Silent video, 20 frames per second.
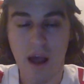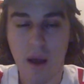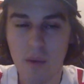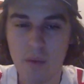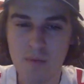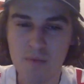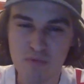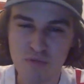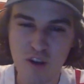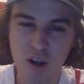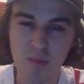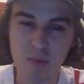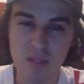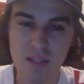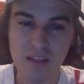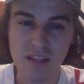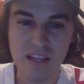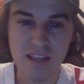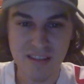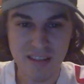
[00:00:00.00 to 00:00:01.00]
I would
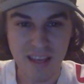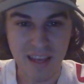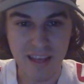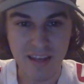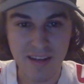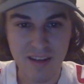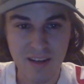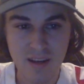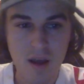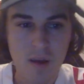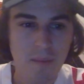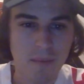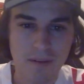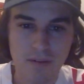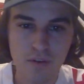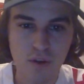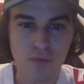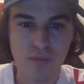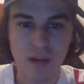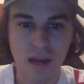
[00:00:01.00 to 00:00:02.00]
probably lean 10, but
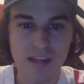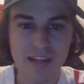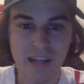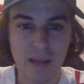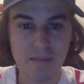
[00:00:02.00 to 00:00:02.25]
if you have 9